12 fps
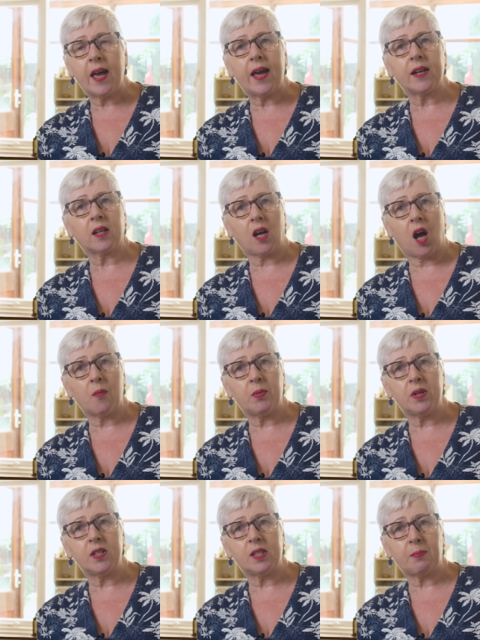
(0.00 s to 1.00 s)
and a
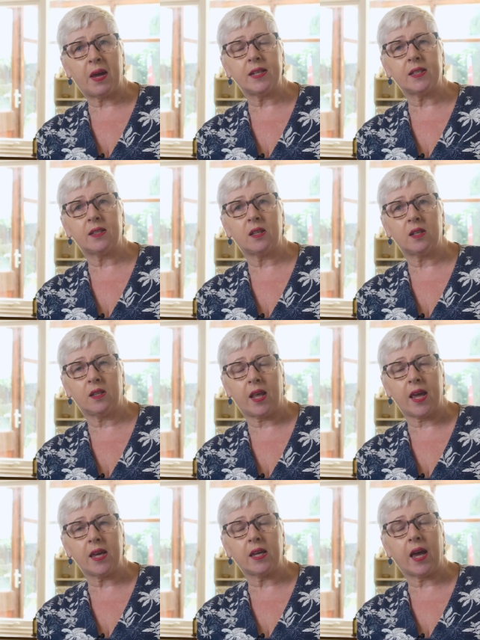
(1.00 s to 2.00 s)
cupboard space that
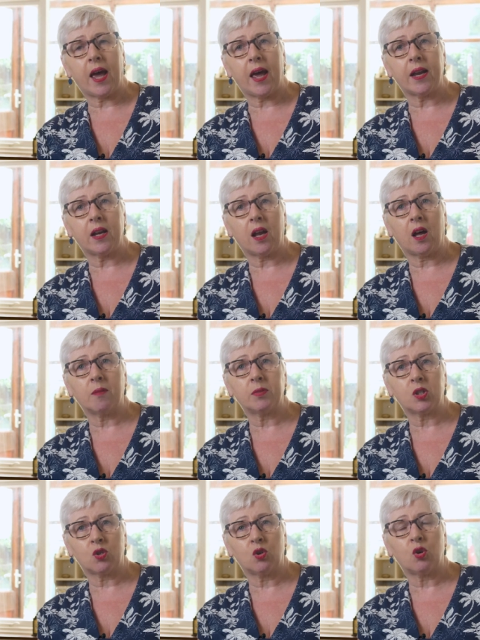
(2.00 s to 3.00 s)
they can
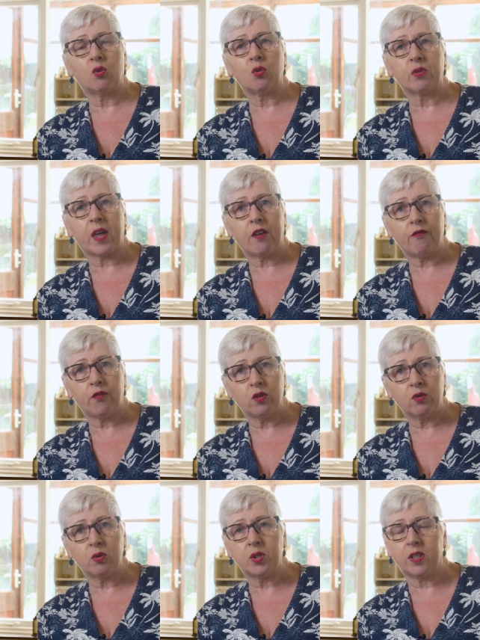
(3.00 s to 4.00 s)
store all their
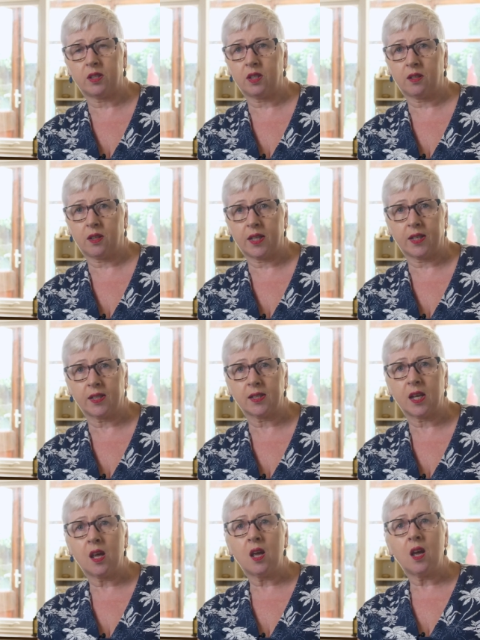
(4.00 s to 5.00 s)
food and things.